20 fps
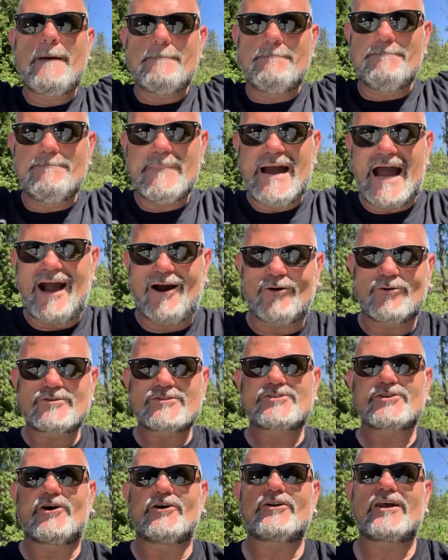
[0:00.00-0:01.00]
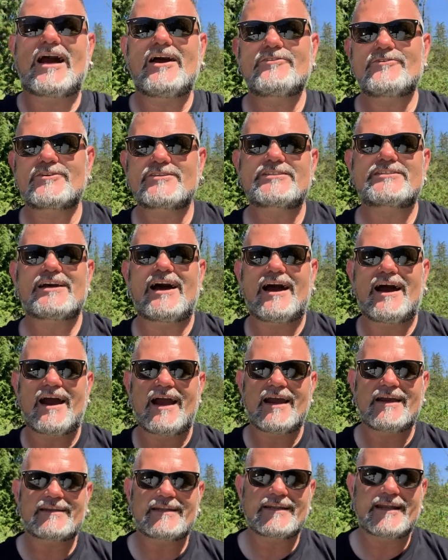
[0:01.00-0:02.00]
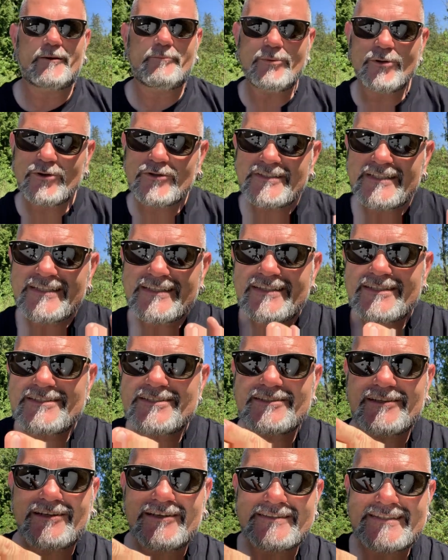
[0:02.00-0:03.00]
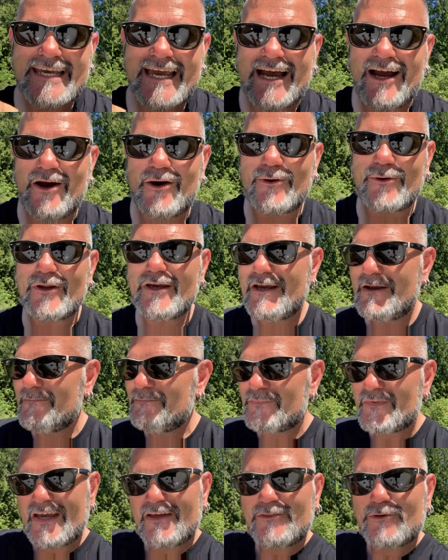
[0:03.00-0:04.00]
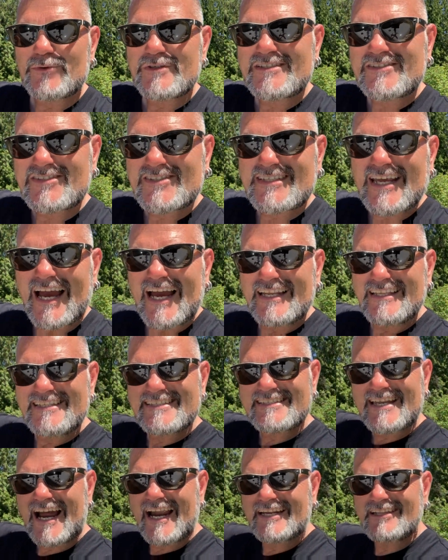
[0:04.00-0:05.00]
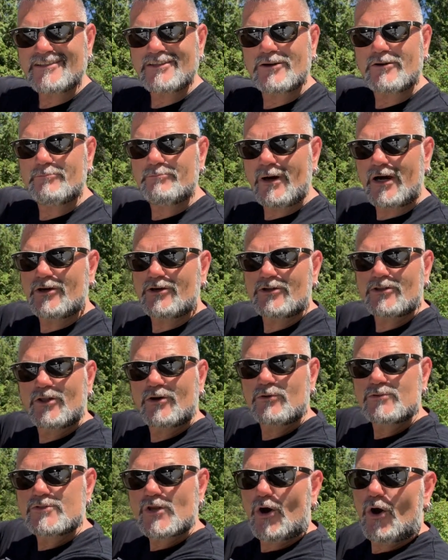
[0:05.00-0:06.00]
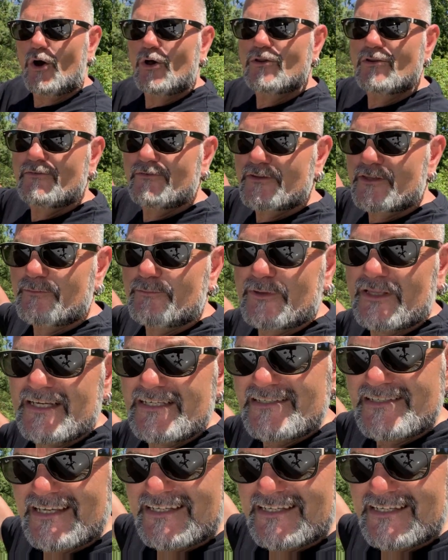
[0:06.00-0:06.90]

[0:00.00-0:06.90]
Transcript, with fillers: mountains on either side. And I pulled into this little town and there was tiny, these tiny little bungalows all over the place,